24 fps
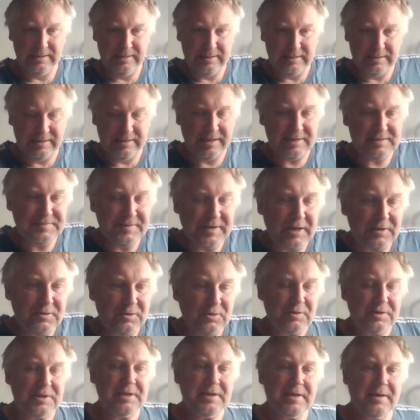Next, we are
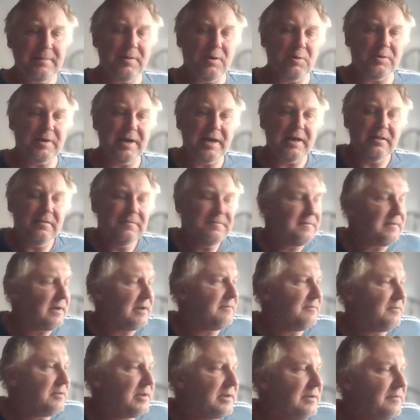talking about health.
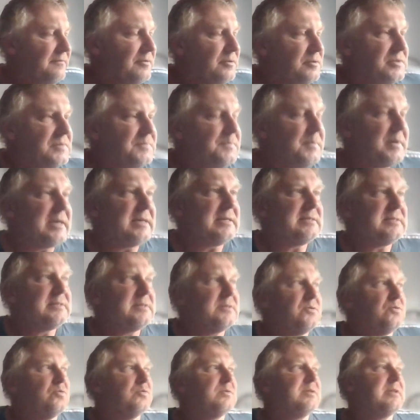I will give you
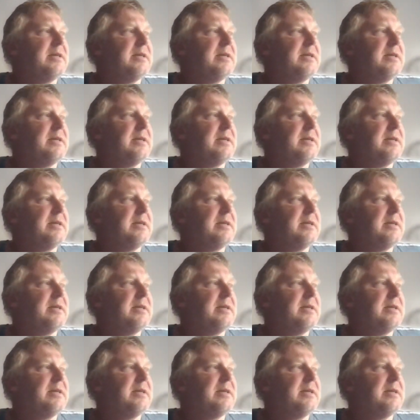space to